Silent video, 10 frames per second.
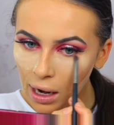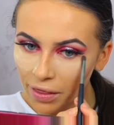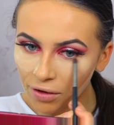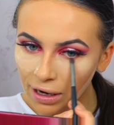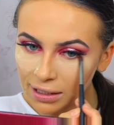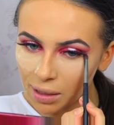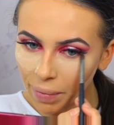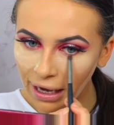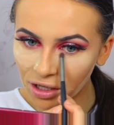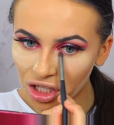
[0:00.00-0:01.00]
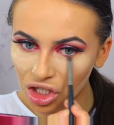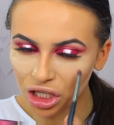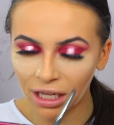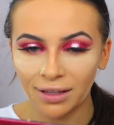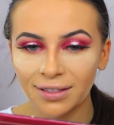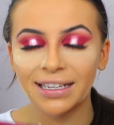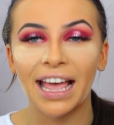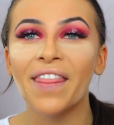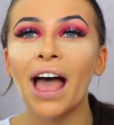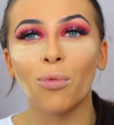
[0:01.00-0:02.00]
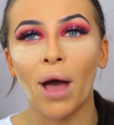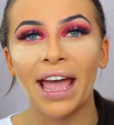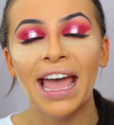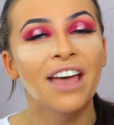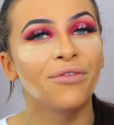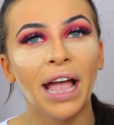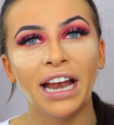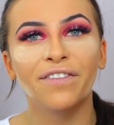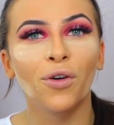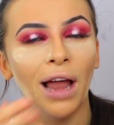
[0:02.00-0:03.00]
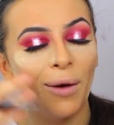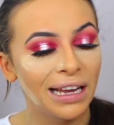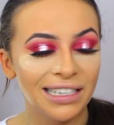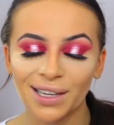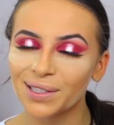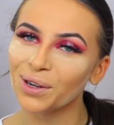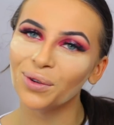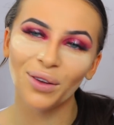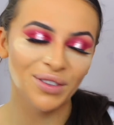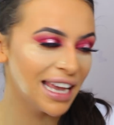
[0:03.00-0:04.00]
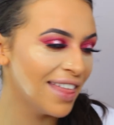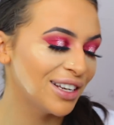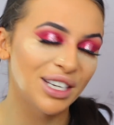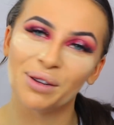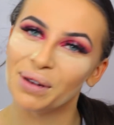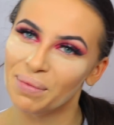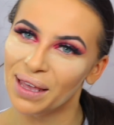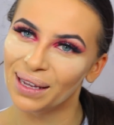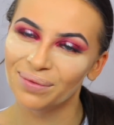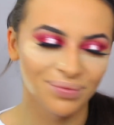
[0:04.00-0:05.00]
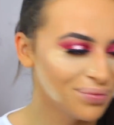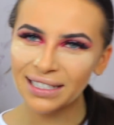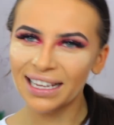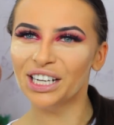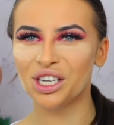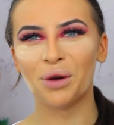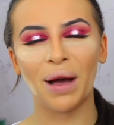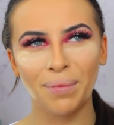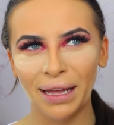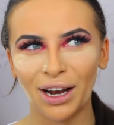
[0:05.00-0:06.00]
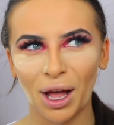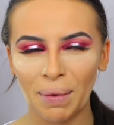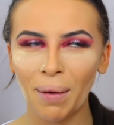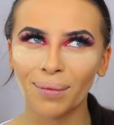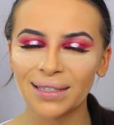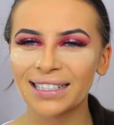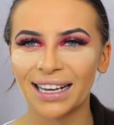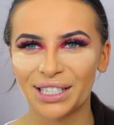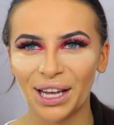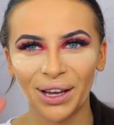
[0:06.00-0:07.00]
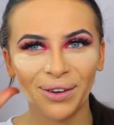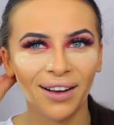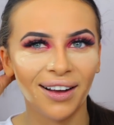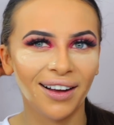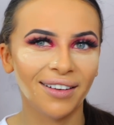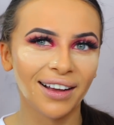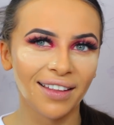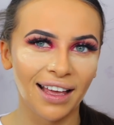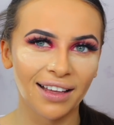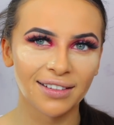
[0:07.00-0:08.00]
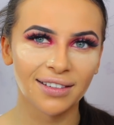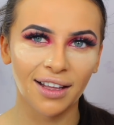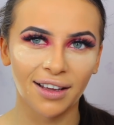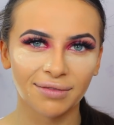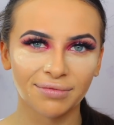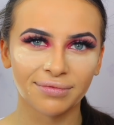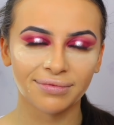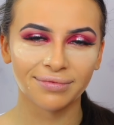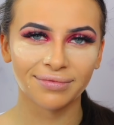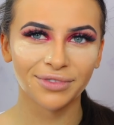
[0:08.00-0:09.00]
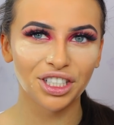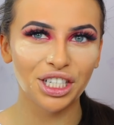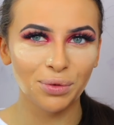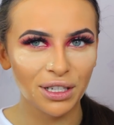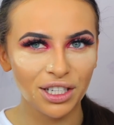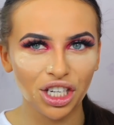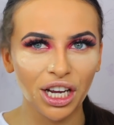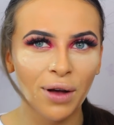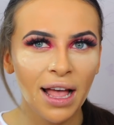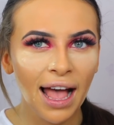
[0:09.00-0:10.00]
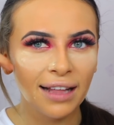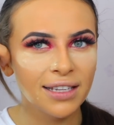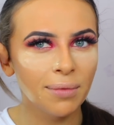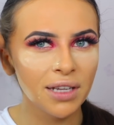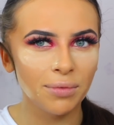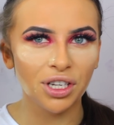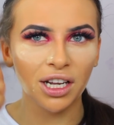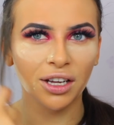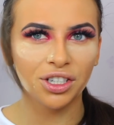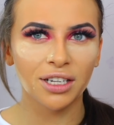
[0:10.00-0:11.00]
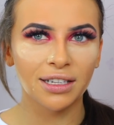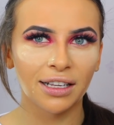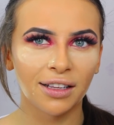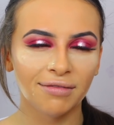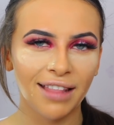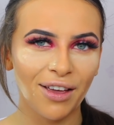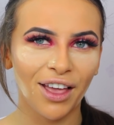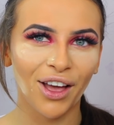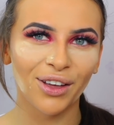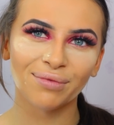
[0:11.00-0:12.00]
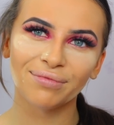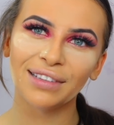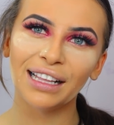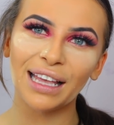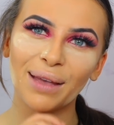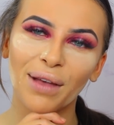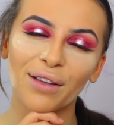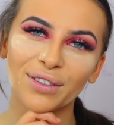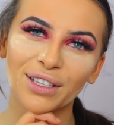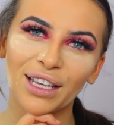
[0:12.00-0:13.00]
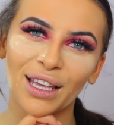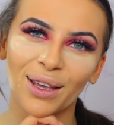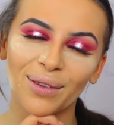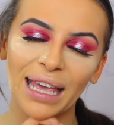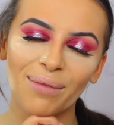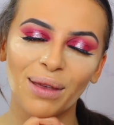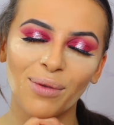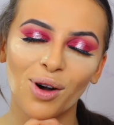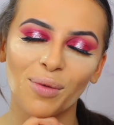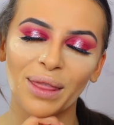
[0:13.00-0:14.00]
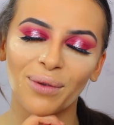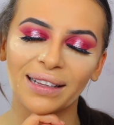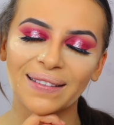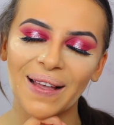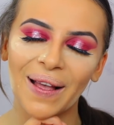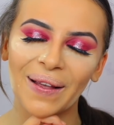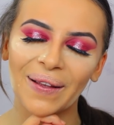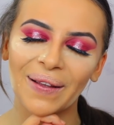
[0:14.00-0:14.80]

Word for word: Let the rest of the bake just chill and sit. And that way, if we get any fallout, we can dust it all off together. Do you know what I mean? I say, do you know what I mean a lot? My mum says I do. Oh, look at this. Look. She just wants to chill. And sometimes, she, look, she does a little, there you go. Little earmuffs, cute. Keep me warm in the winter.